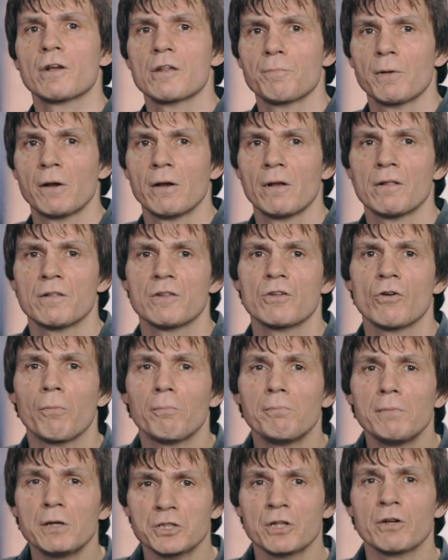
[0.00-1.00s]
experience, your
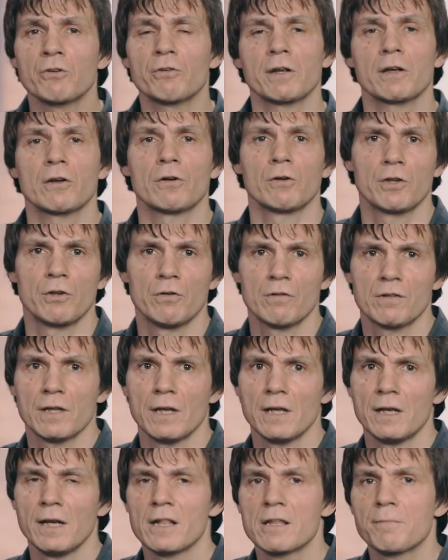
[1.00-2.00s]
mission-critical
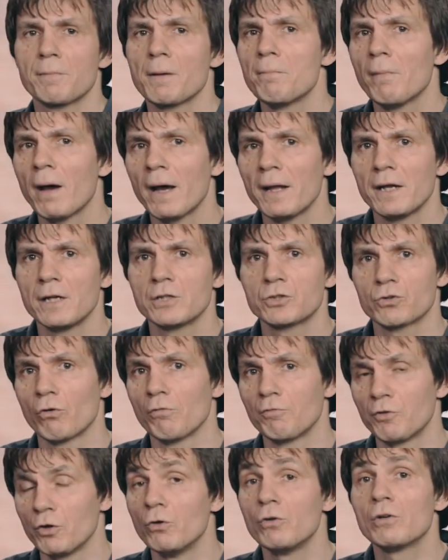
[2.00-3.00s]
UC needs to be managed
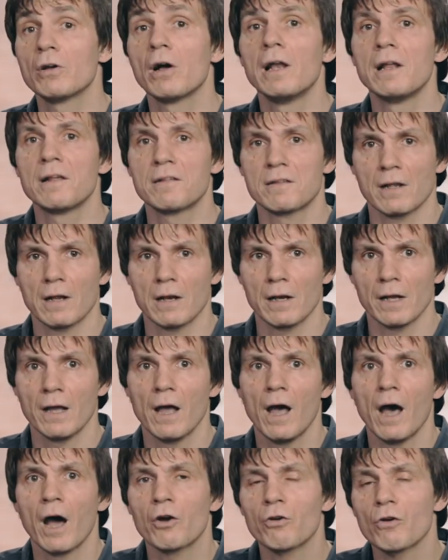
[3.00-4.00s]
or viewed
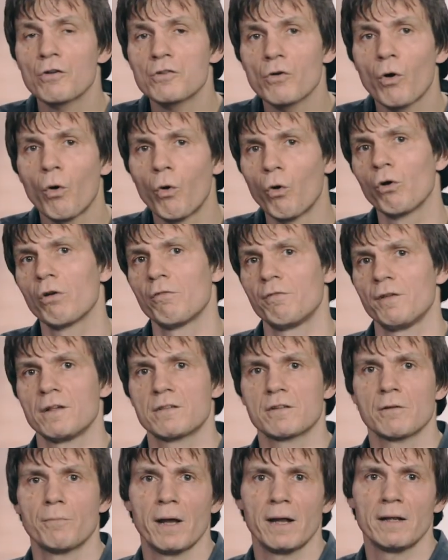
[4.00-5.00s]
holistically across all of
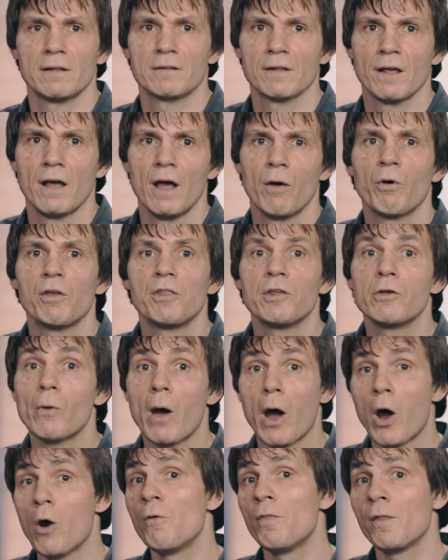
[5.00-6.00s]
these domains, whether
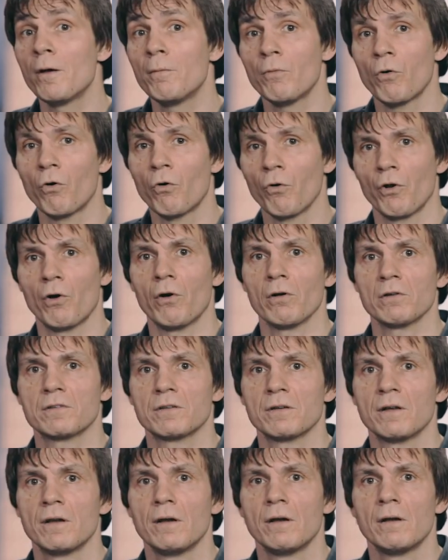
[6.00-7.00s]
you own them or
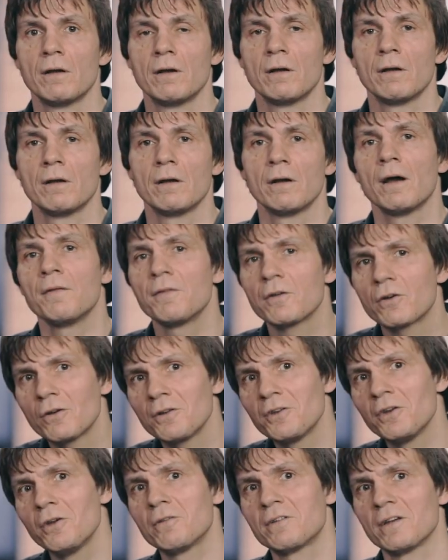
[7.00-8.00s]
not. And the
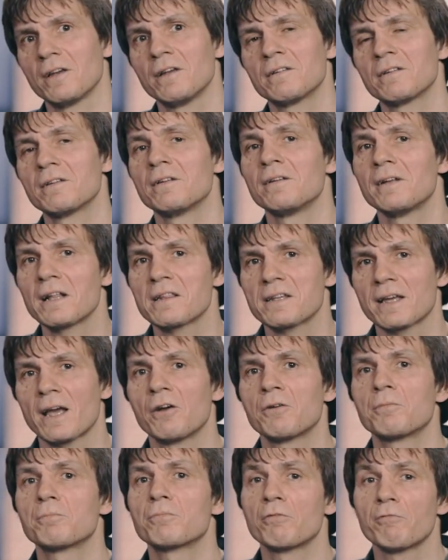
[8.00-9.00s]
good news is,
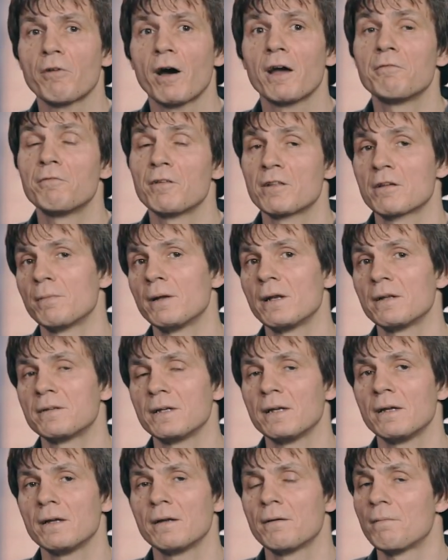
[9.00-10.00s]
NETSCOUT provide
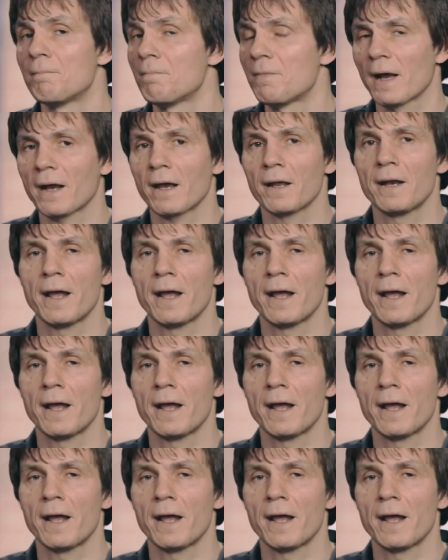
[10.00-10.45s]
visibility that